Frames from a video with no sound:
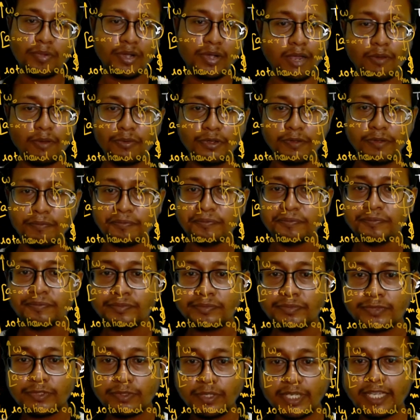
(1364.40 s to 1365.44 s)
from ground.
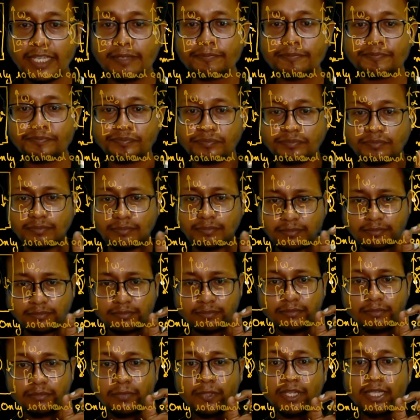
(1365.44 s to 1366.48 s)
Okay,
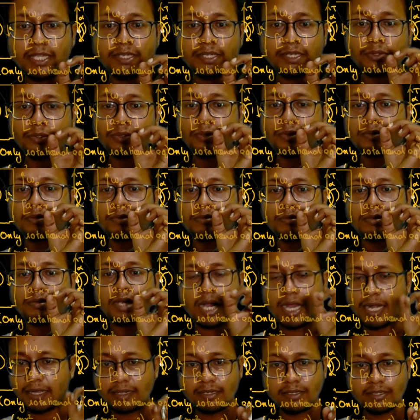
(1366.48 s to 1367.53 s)
into
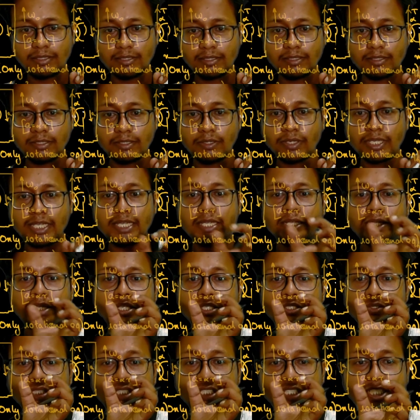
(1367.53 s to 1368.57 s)
r. Okay,
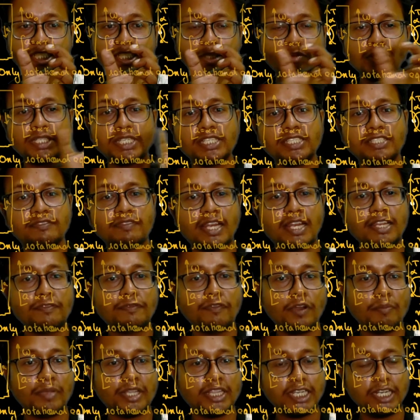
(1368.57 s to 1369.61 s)
so this equation is valid
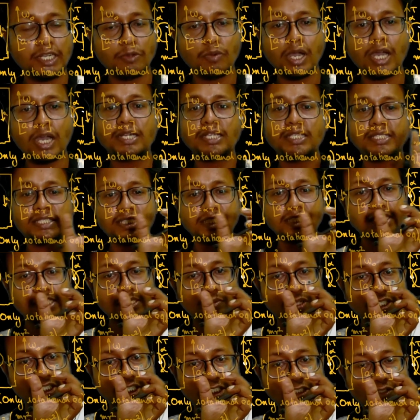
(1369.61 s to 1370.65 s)
for method 1. This
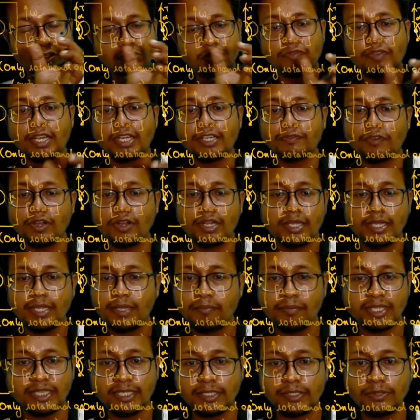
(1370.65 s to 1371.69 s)
equation is also valid for
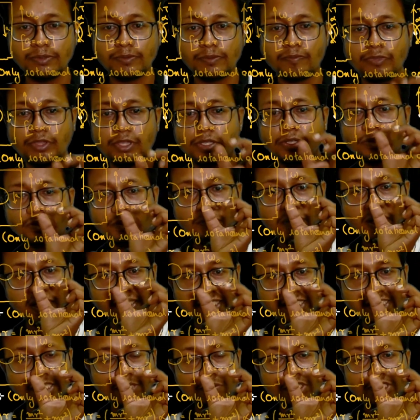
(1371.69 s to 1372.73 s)
method 2. So by this